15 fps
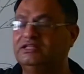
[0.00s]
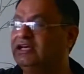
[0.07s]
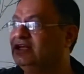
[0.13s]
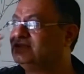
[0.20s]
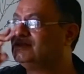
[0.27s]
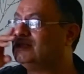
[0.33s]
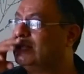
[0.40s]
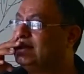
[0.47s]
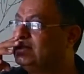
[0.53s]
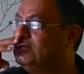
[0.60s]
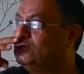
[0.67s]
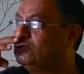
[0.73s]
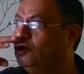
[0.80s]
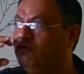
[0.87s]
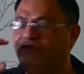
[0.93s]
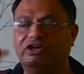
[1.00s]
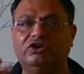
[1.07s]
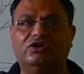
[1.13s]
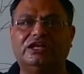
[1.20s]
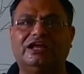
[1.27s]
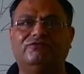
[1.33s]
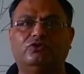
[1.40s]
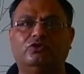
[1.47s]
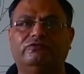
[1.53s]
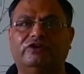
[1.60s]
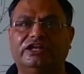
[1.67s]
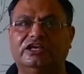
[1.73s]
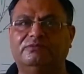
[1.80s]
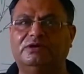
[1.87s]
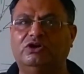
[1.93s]
There is, we don't have to
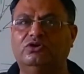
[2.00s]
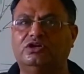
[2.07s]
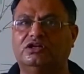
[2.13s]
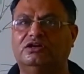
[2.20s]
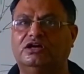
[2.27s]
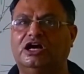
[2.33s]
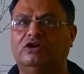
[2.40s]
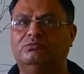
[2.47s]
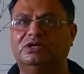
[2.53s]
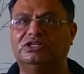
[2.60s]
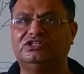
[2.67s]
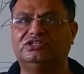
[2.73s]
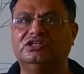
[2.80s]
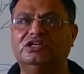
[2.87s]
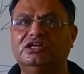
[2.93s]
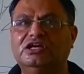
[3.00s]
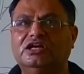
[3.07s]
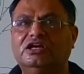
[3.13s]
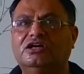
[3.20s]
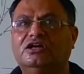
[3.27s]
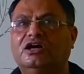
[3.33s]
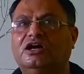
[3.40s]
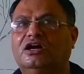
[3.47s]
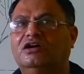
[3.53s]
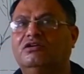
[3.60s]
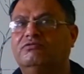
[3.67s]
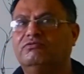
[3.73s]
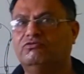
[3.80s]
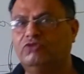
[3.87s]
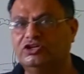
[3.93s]
worry about how much,
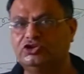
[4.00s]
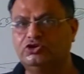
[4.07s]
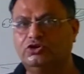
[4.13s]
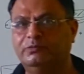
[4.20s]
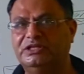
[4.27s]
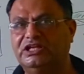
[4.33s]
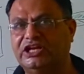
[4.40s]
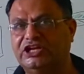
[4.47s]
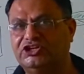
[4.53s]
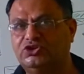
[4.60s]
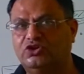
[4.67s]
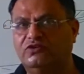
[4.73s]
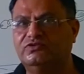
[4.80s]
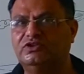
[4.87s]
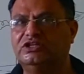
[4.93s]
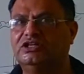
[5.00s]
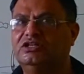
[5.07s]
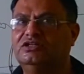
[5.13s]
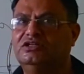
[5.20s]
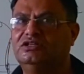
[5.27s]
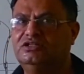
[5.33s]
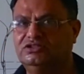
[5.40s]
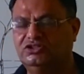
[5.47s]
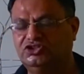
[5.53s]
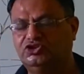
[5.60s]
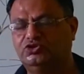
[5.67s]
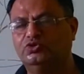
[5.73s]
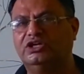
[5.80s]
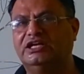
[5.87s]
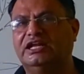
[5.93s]
what should be the ratio of the
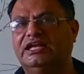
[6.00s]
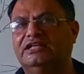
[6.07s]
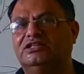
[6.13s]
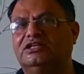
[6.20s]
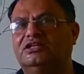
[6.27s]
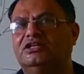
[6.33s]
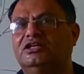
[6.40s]
sugar and